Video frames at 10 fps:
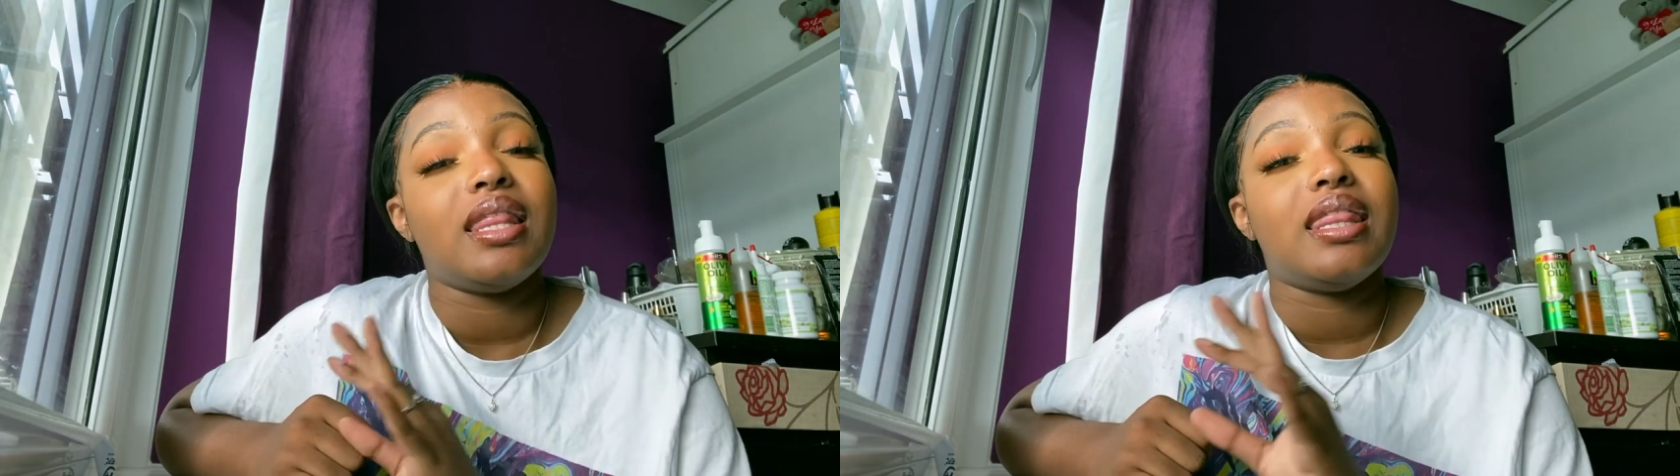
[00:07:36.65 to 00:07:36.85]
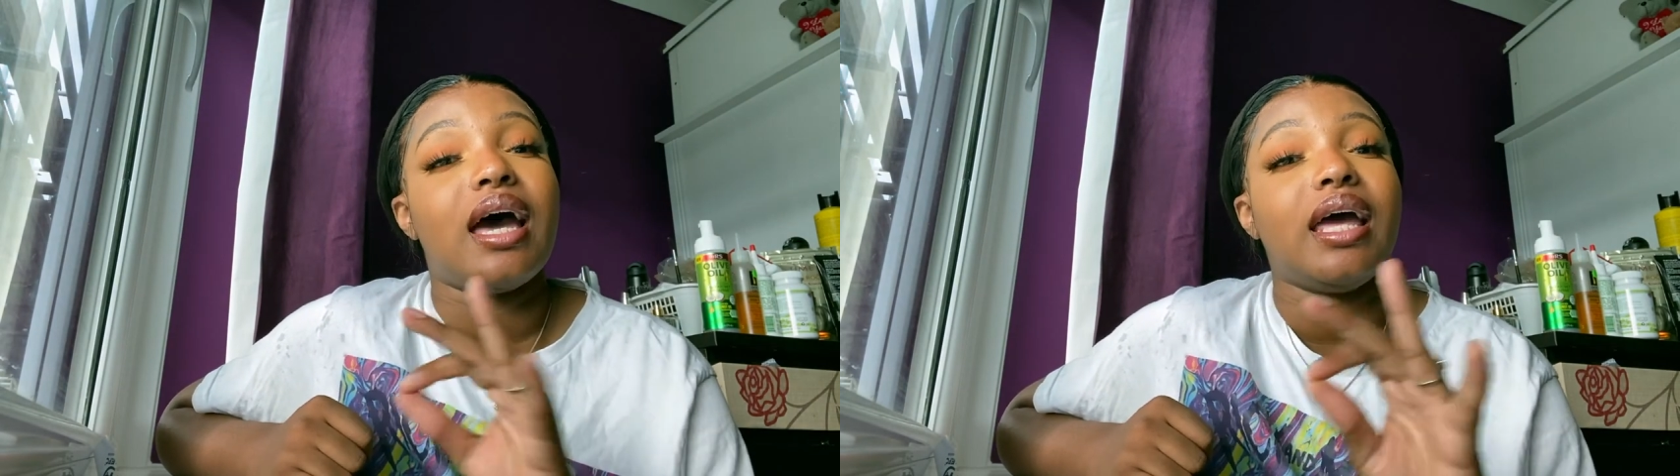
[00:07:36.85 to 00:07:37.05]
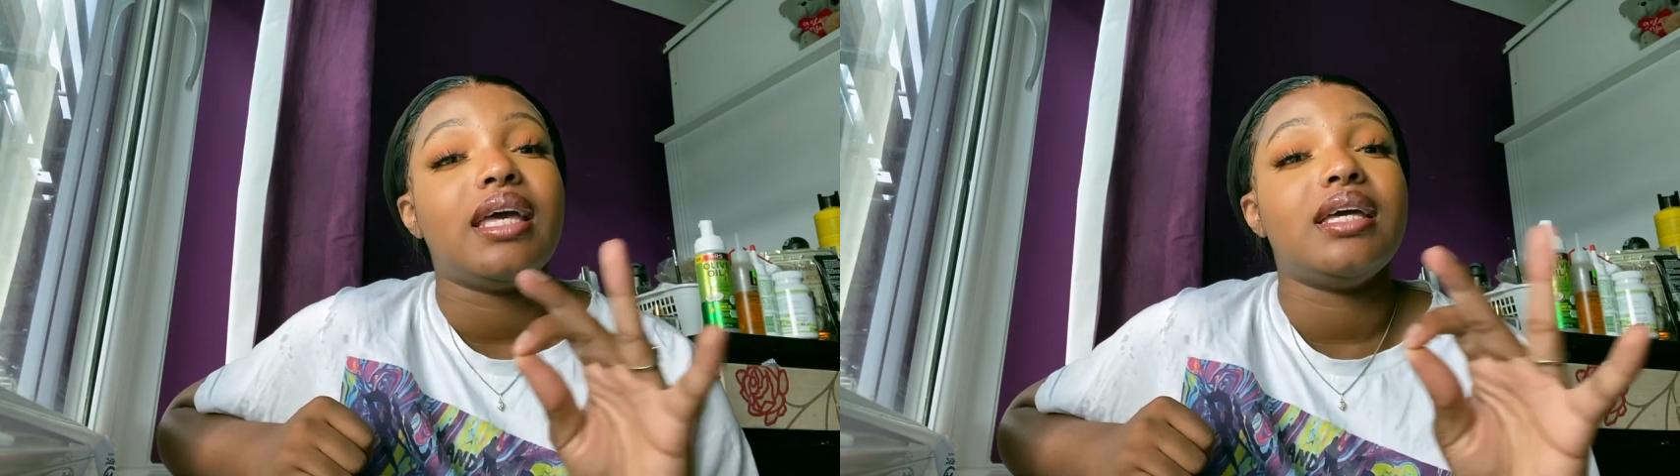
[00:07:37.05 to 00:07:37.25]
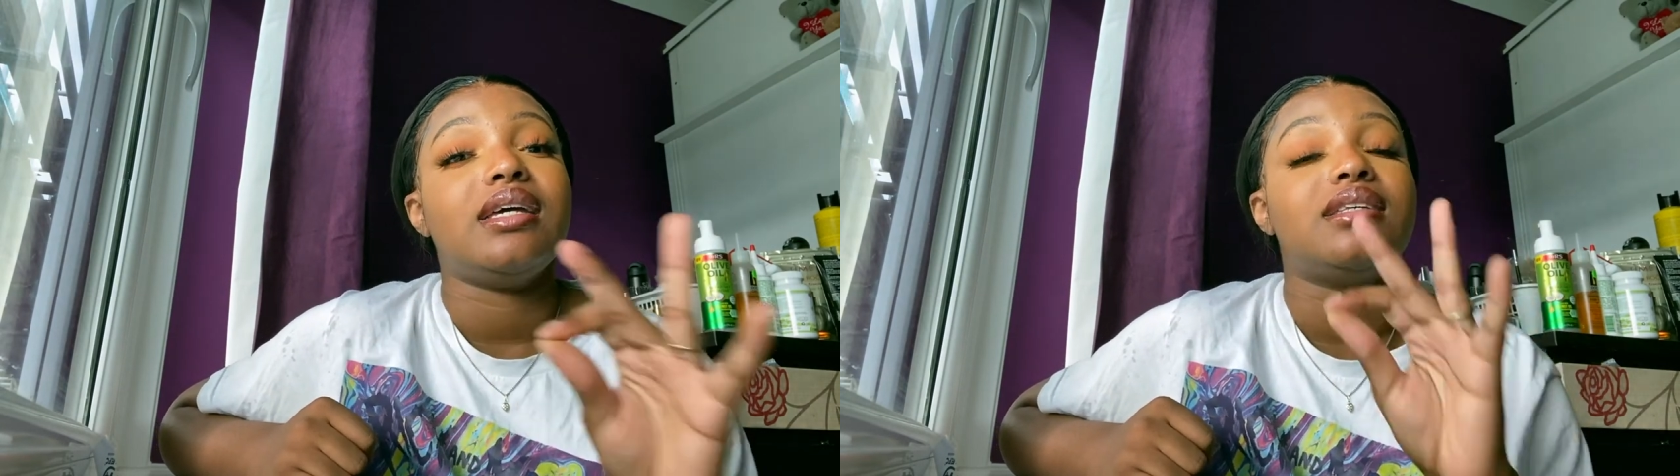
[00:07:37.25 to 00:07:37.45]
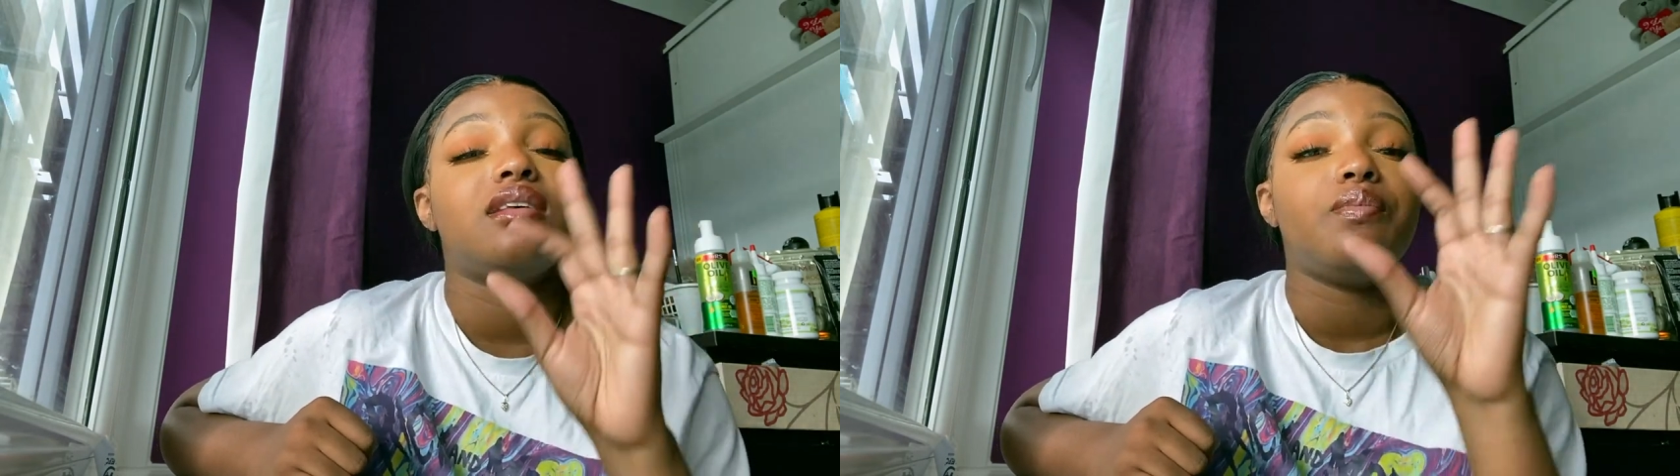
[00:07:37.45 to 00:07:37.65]
That
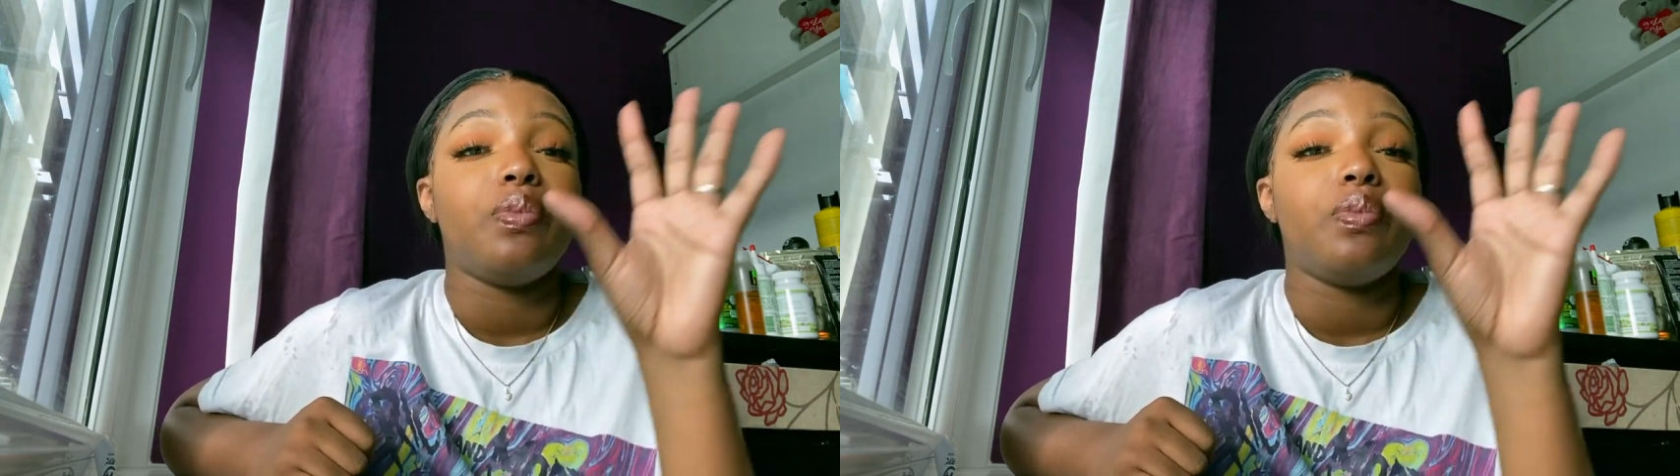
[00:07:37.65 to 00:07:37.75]
is